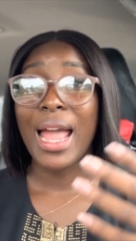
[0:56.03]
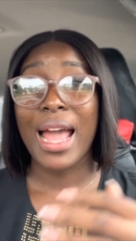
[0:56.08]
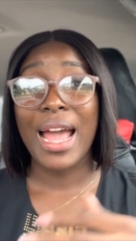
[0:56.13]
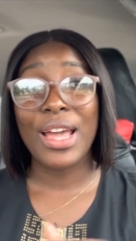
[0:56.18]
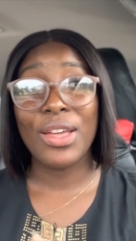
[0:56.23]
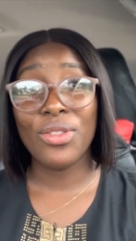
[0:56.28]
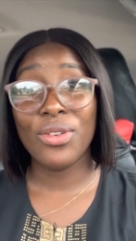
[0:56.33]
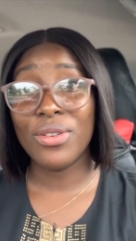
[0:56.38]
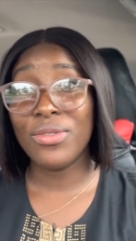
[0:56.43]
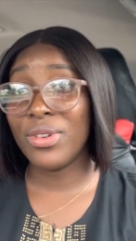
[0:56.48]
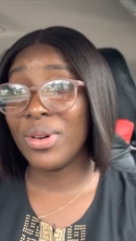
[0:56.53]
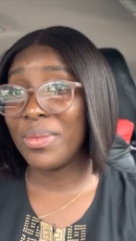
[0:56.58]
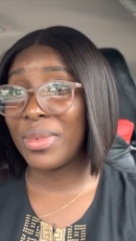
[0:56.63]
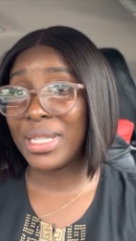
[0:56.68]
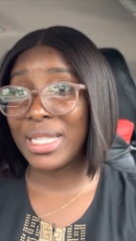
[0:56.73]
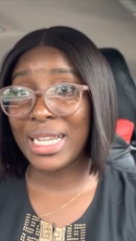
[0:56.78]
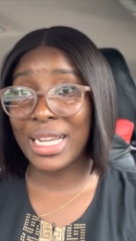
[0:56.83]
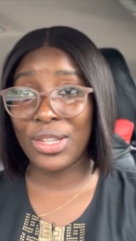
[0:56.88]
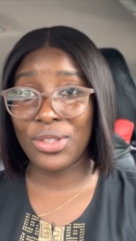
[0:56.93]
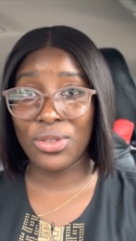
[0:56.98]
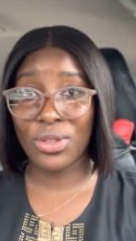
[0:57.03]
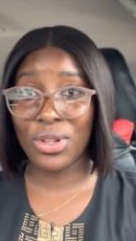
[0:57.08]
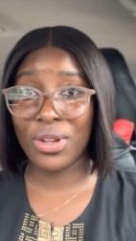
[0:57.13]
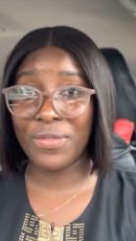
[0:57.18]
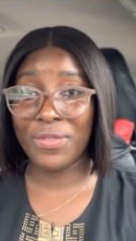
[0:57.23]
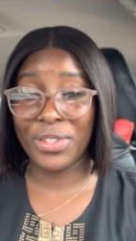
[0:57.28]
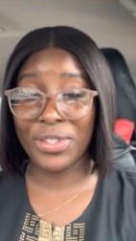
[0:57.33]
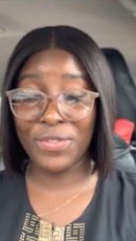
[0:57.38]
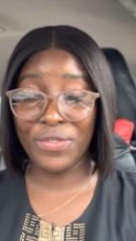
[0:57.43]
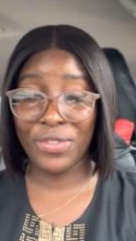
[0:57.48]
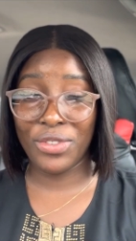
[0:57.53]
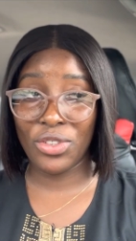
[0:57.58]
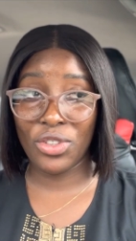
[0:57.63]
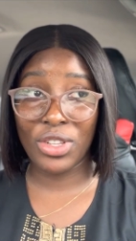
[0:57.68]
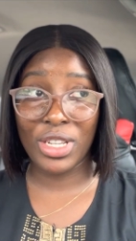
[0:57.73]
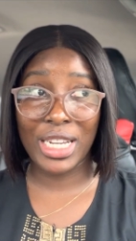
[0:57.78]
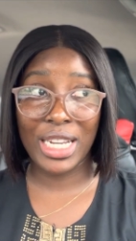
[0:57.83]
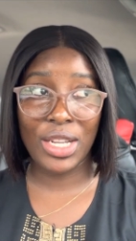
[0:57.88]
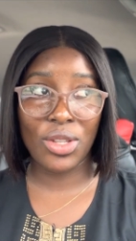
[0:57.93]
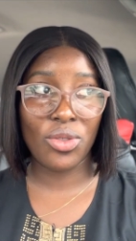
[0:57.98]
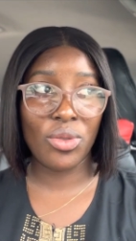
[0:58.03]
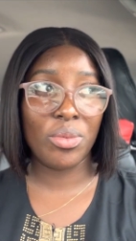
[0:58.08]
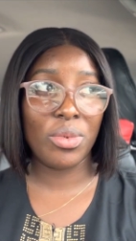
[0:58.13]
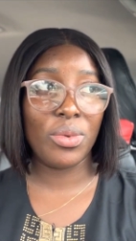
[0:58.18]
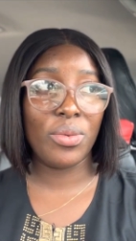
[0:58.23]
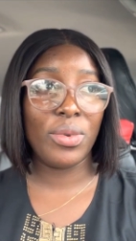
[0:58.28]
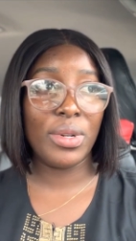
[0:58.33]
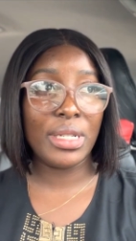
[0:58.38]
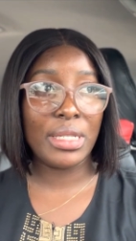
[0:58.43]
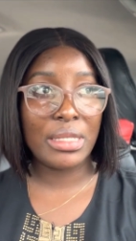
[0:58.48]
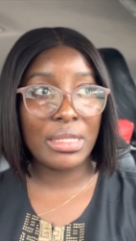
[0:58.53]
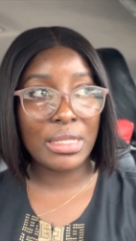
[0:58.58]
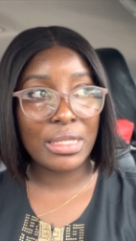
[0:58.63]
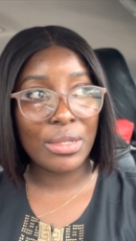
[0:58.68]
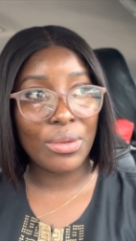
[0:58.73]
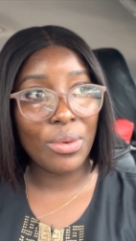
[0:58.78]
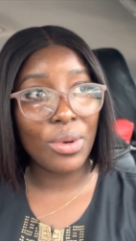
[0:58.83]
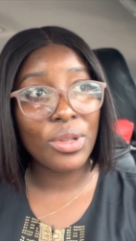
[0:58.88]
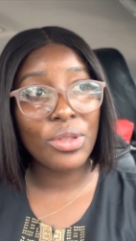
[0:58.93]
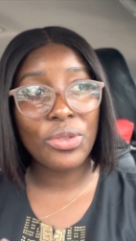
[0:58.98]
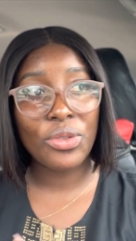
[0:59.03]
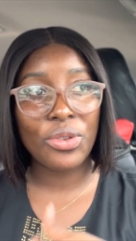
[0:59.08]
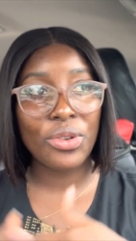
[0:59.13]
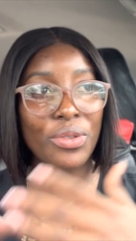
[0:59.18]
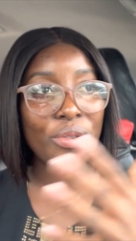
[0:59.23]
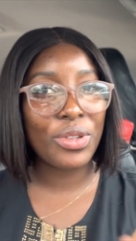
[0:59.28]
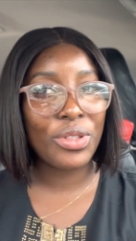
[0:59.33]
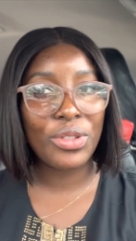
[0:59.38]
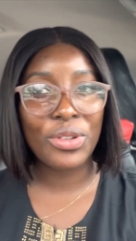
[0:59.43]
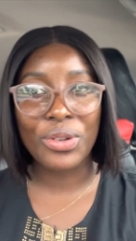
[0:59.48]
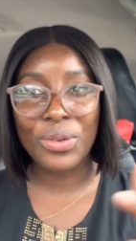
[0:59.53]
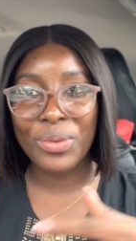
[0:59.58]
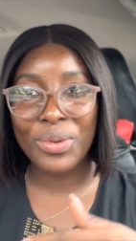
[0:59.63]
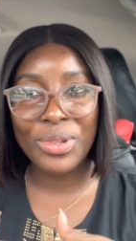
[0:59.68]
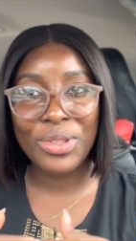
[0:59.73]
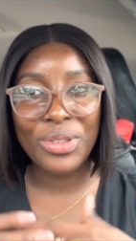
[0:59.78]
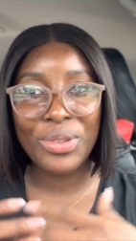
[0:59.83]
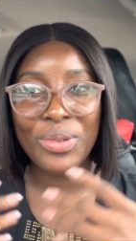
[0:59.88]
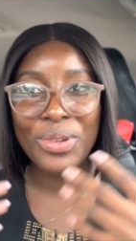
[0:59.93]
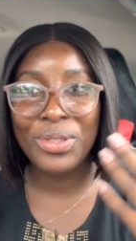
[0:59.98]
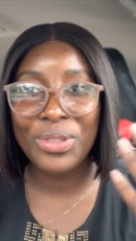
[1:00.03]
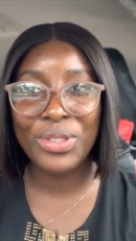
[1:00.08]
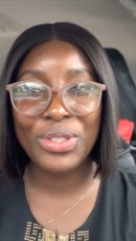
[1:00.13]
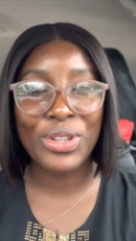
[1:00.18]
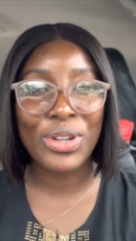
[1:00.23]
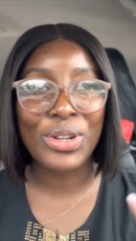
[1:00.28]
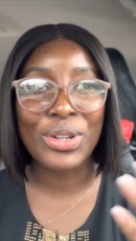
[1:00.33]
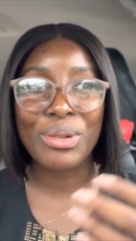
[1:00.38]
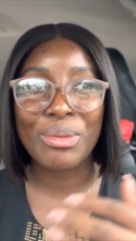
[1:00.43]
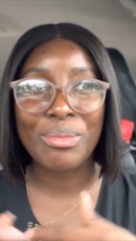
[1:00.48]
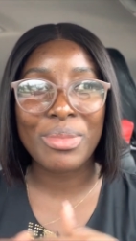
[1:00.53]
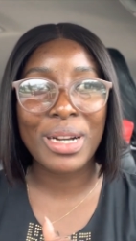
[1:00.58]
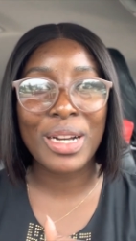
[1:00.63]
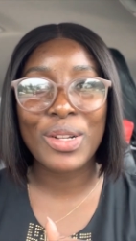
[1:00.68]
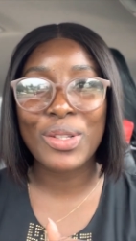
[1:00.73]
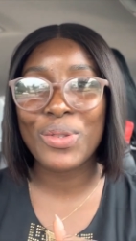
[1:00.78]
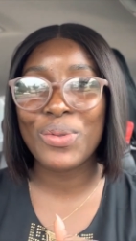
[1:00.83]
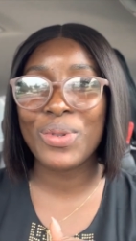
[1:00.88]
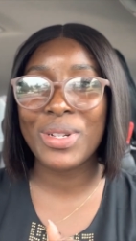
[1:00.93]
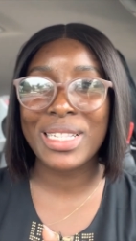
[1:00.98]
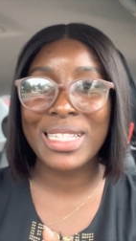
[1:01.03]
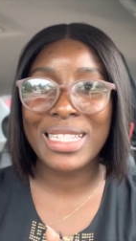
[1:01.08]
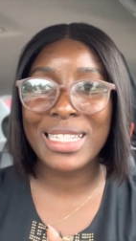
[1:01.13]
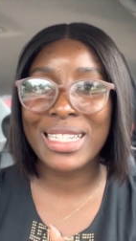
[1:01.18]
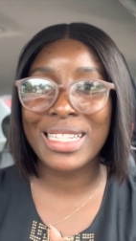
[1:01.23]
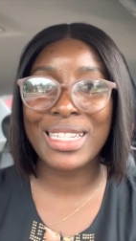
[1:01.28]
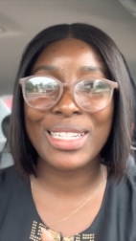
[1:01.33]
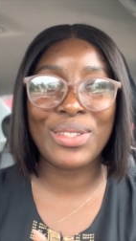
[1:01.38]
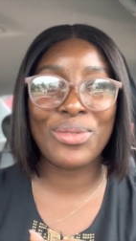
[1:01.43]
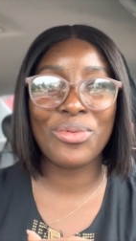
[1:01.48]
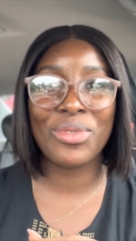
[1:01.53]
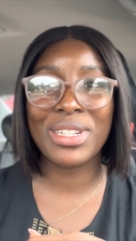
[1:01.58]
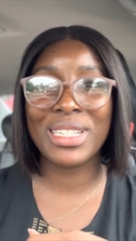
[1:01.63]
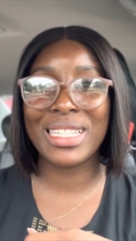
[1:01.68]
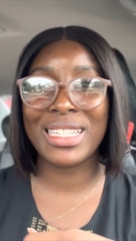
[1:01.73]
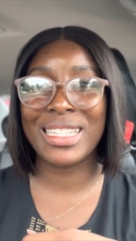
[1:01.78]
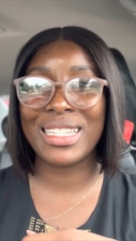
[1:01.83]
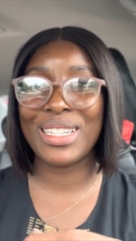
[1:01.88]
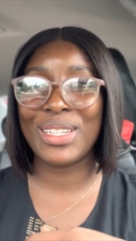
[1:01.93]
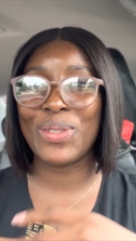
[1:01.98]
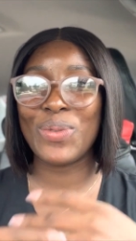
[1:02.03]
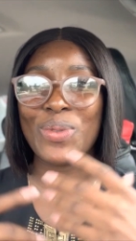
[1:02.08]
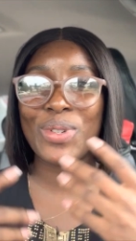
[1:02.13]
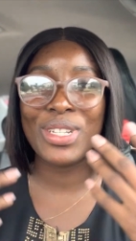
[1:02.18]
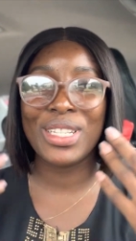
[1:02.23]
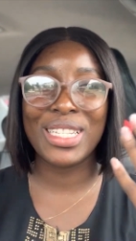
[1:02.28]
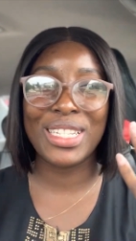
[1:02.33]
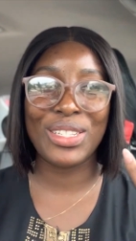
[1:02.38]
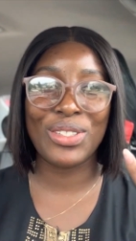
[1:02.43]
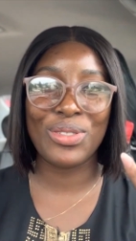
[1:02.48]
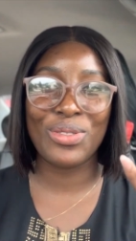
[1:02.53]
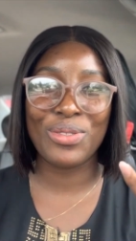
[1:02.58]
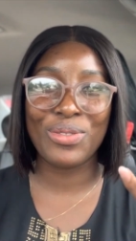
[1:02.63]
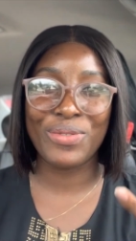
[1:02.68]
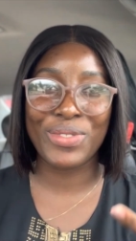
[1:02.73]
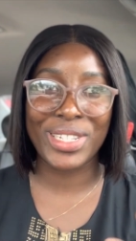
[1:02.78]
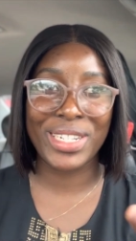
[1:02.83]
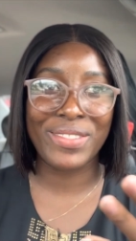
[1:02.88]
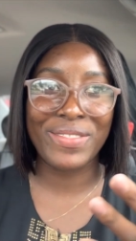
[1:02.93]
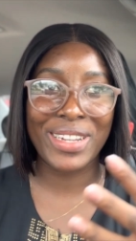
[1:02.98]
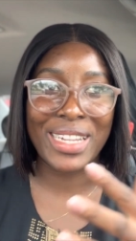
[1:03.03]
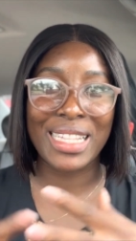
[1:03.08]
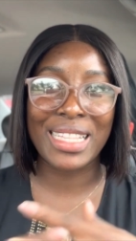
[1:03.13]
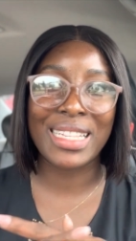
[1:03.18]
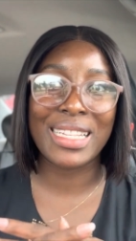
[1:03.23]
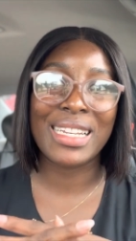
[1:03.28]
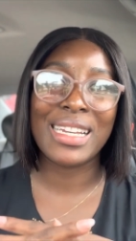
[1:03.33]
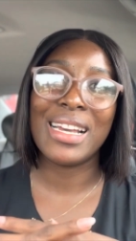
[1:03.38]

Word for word: I know from the title of this video, you guys will be wondering, what's going on? What do you want to talk about? What is it? What is it? What did you regret?